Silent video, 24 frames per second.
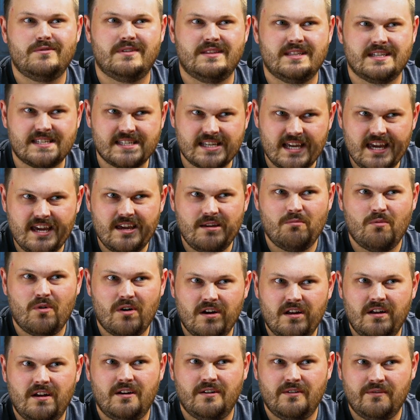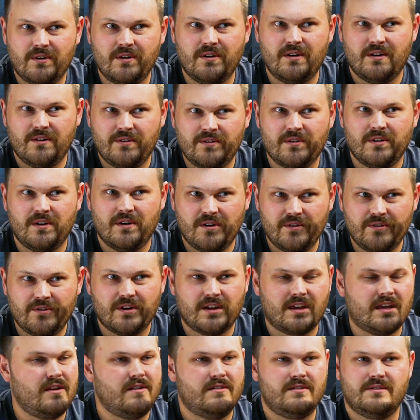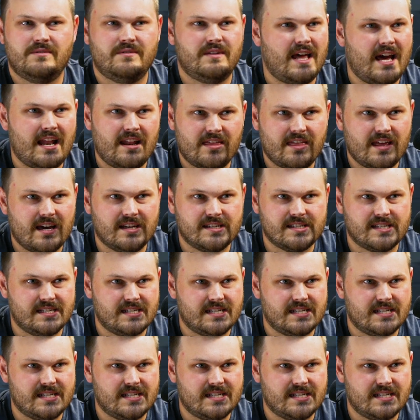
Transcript: the same one over and over and over again. You're doing that 1,000